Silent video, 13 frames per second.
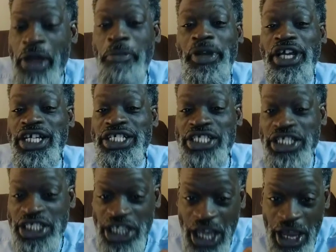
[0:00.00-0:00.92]
Because if
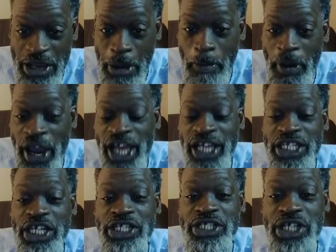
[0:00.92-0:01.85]
she had the
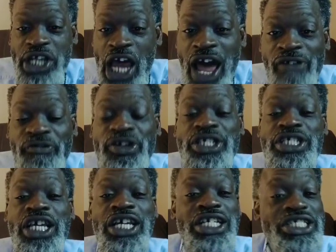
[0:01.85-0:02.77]
parent-teacher conference,
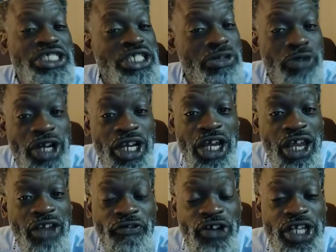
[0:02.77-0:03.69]
she wasn't
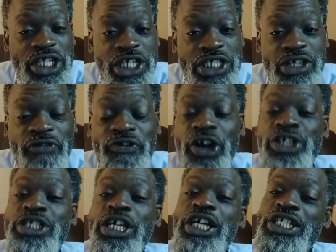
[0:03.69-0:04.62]
looking for the teacher first.